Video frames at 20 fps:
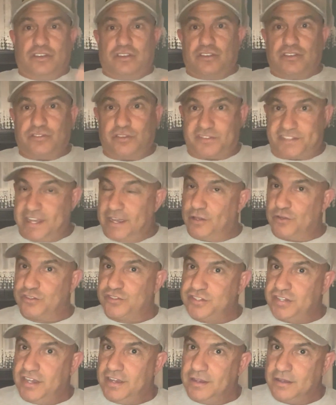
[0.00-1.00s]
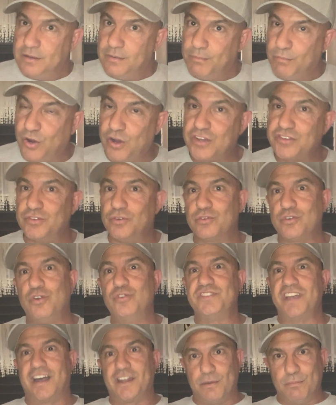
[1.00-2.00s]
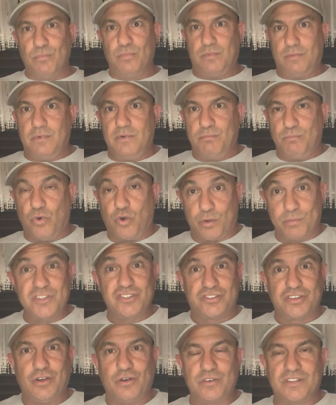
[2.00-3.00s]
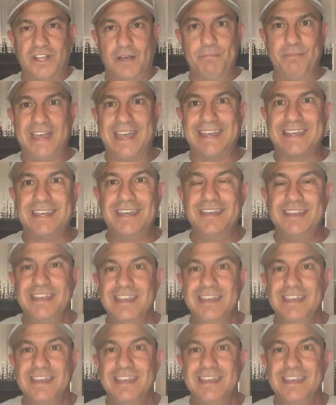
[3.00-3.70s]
So Taylor Marshall goes on a Mormon show, Glenn Beck,